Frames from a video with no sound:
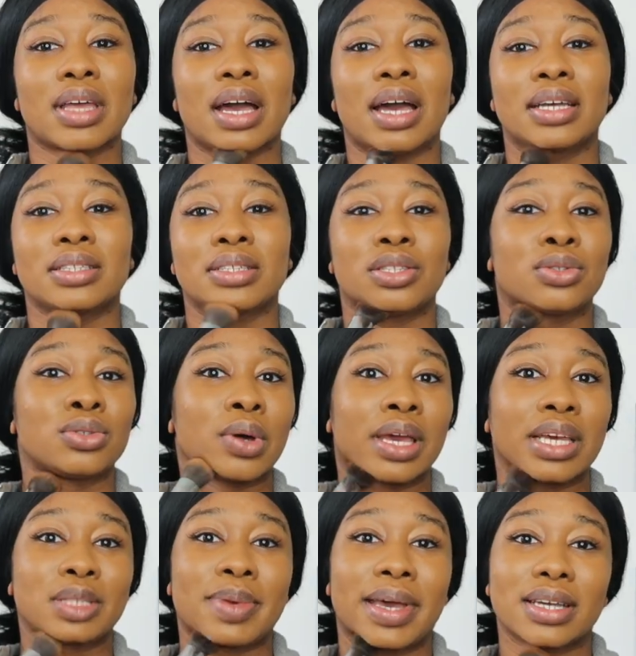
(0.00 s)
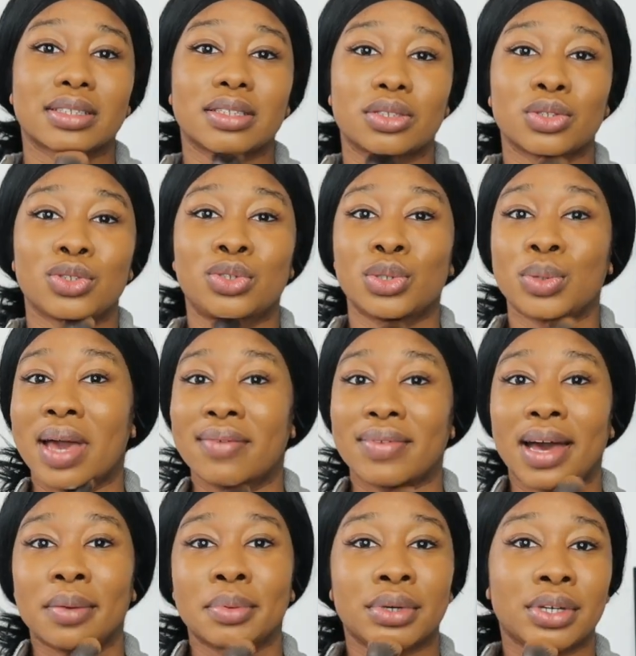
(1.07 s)
that I did not expect to ever
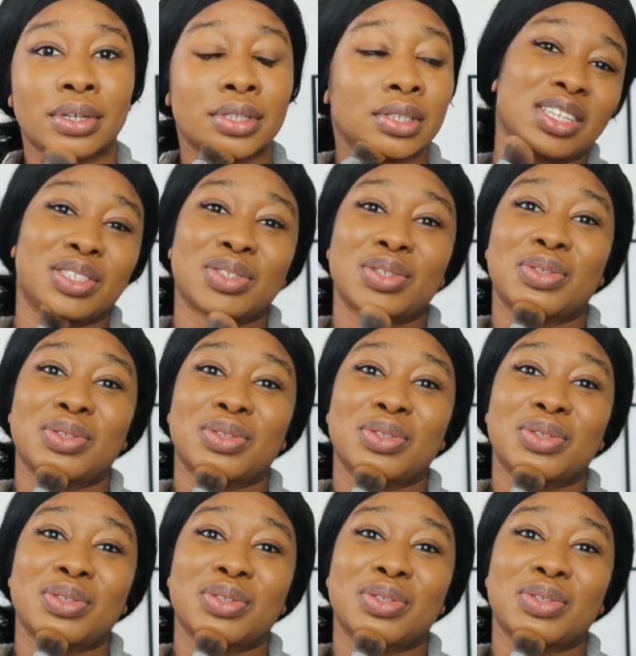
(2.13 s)
happen. I